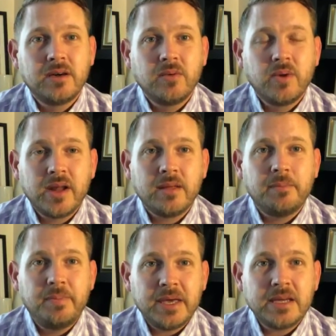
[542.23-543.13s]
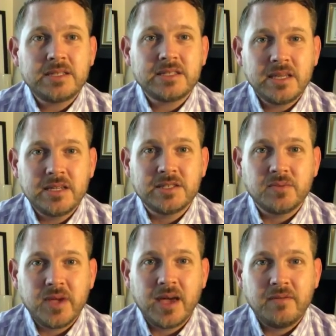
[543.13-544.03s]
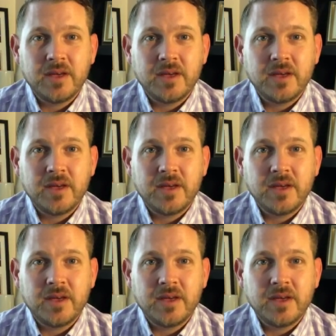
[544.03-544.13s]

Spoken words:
one of the biggest things that we have in